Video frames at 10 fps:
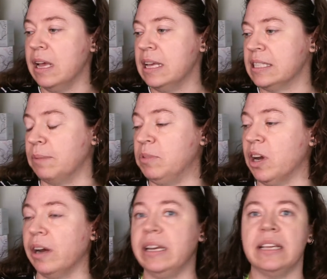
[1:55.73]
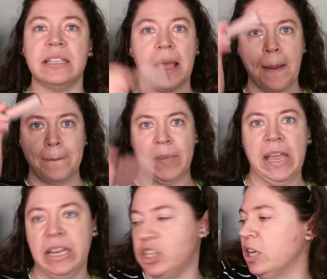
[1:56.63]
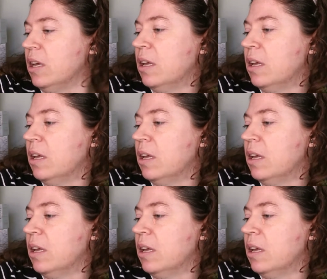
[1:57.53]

some darkness. Peach